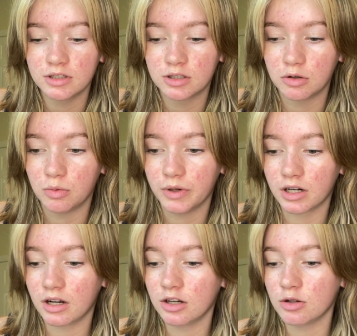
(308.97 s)
So we're
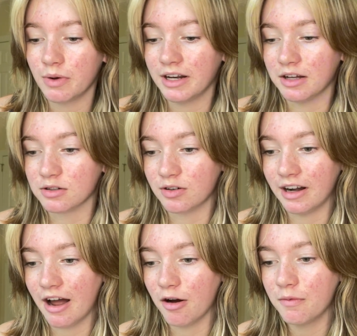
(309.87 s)
gonna do my nails right
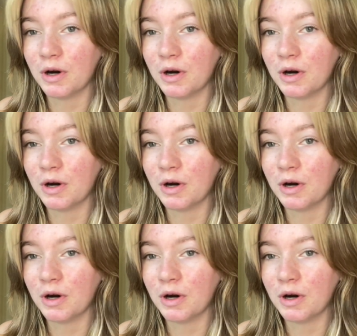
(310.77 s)
now.